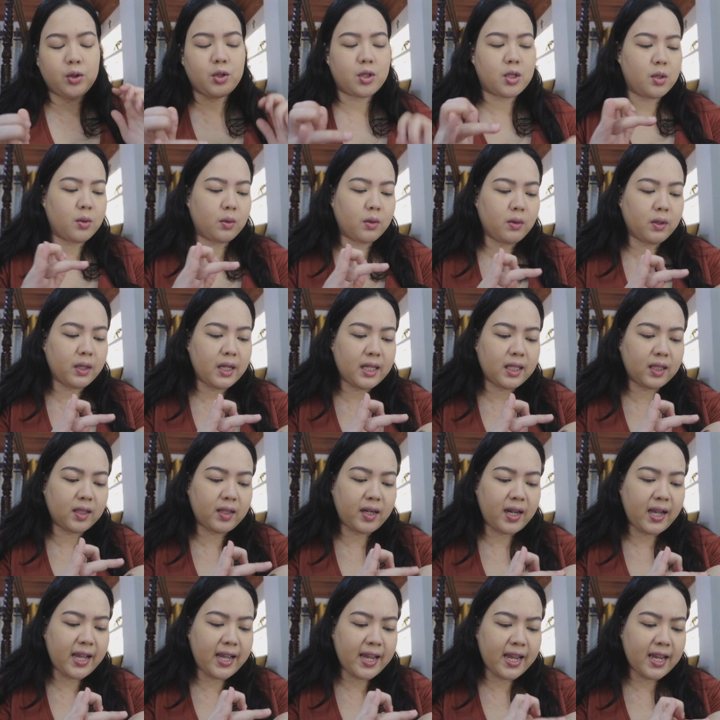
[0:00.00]
Gusto kong
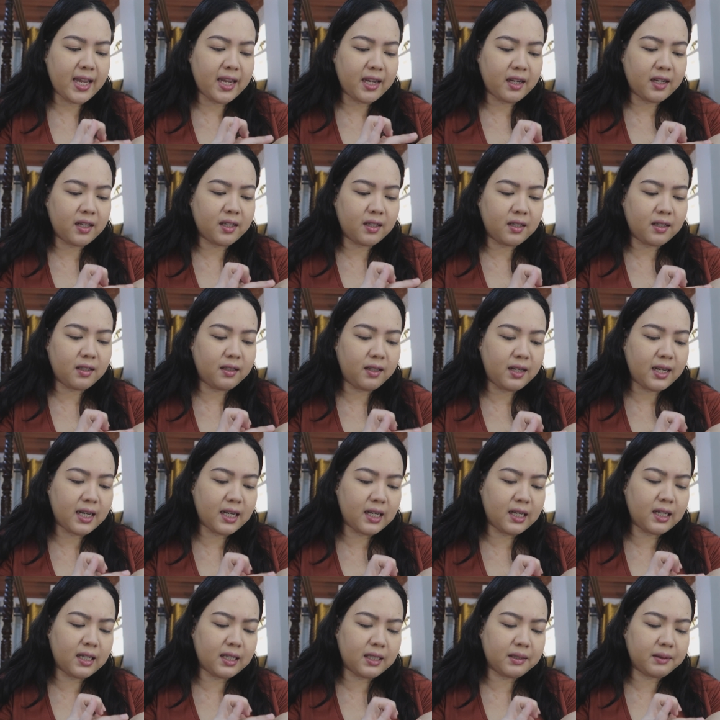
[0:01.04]
itry
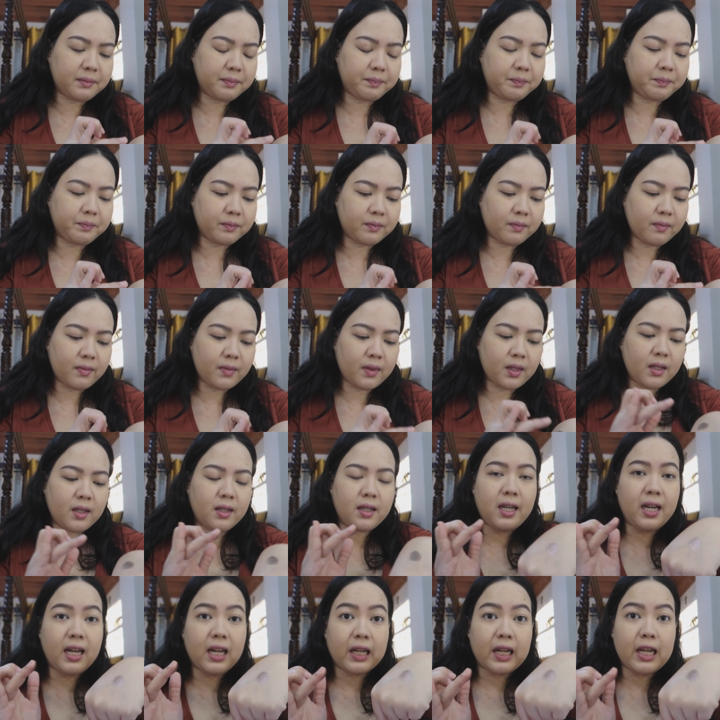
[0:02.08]
na
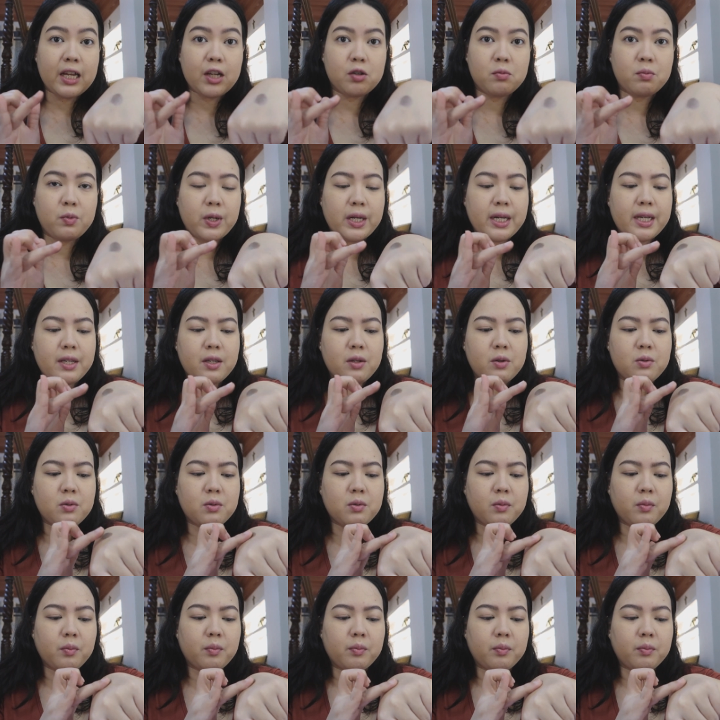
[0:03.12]
ilagay ko muna
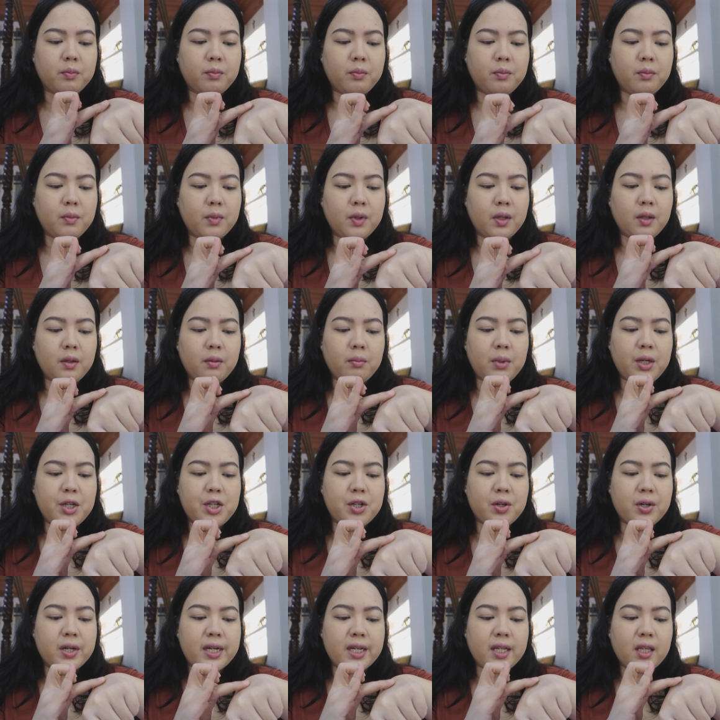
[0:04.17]
yung
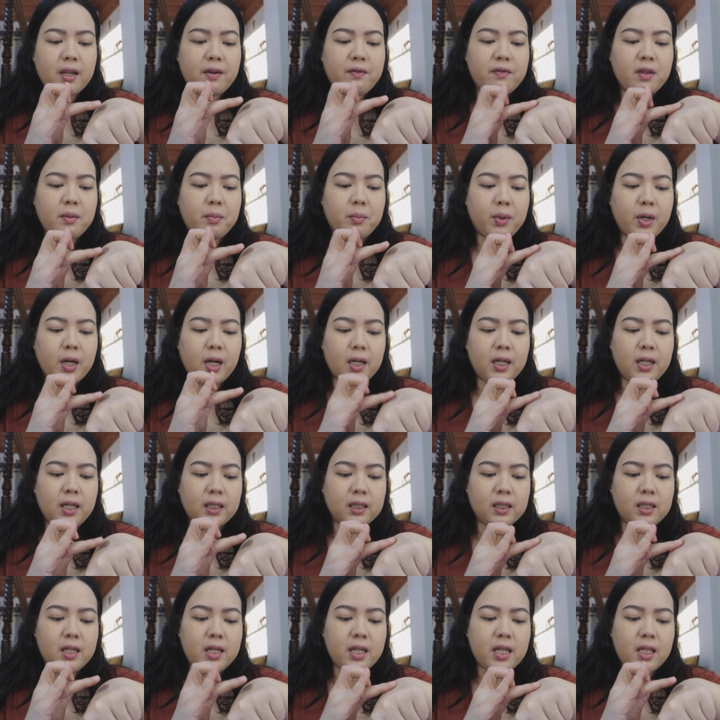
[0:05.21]
majority of the
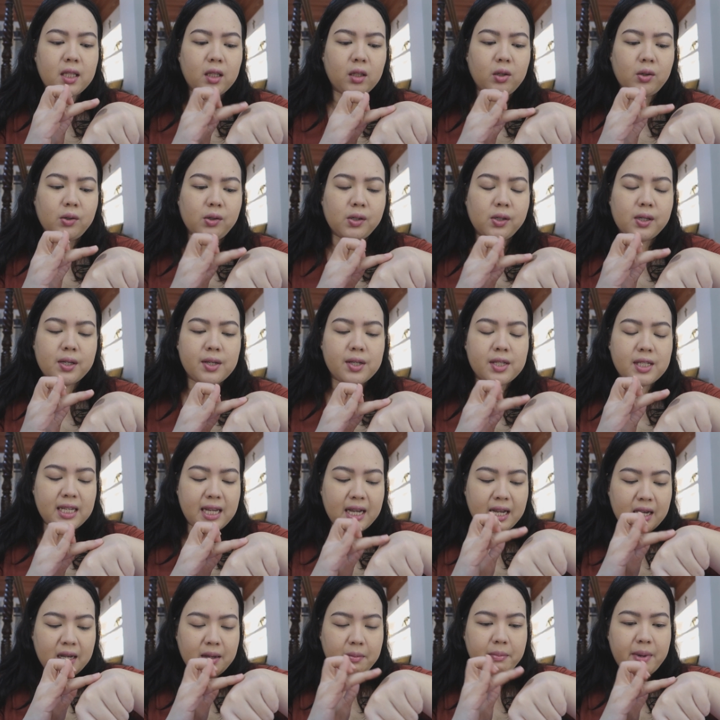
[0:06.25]
product dito
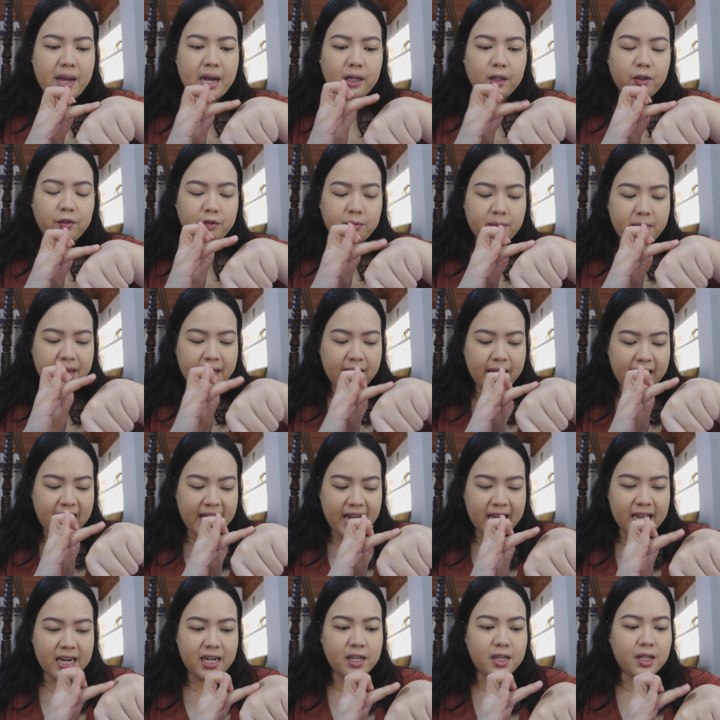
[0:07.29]
sa back of my
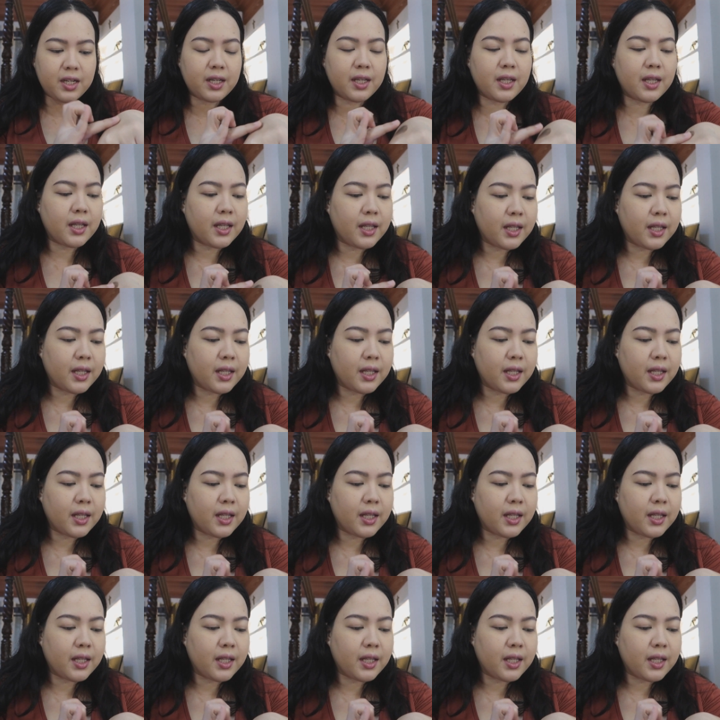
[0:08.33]
hand.